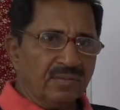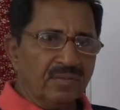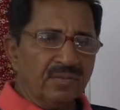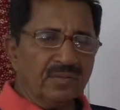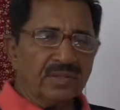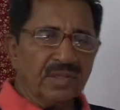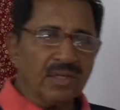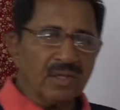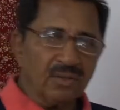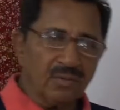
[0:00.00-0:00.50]
you
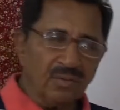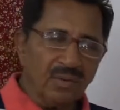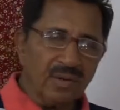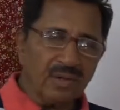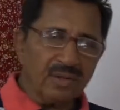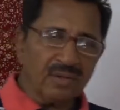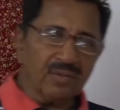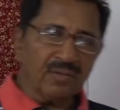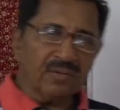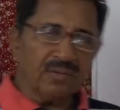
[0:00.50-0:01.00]
say you want
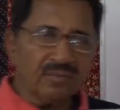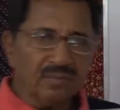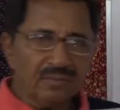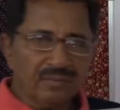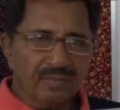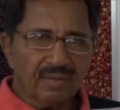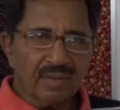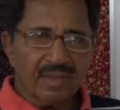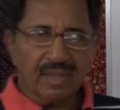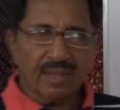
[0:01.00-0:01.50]
to know.
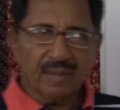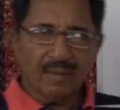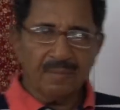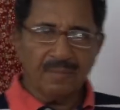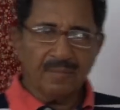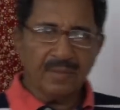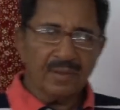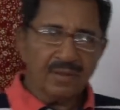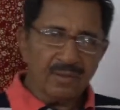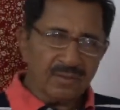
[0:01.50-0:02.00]

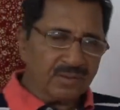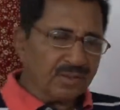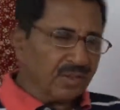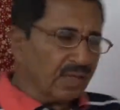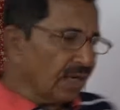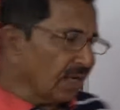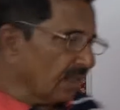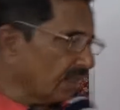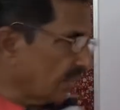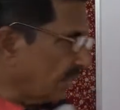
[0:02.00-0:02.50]
You say
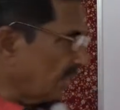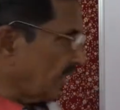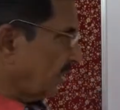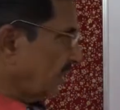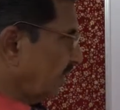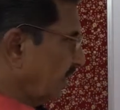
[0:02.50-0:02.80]
like that.